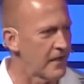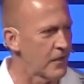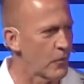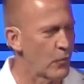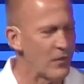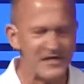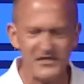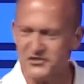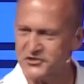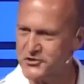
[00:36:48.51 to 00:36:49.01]

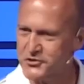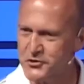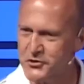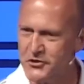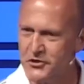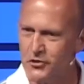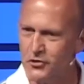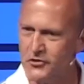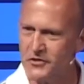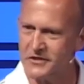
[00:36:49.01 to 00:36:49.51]
We should
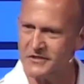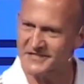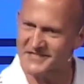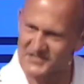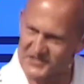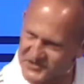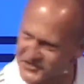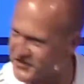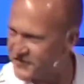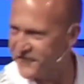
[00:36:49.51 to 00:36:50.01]
look
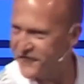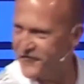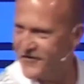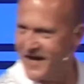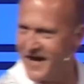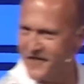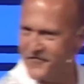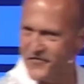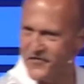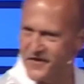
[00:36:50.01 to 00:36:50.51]
different
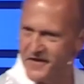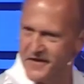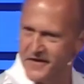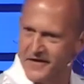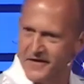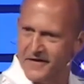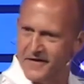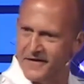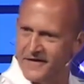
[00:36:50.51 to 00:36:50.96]
out there.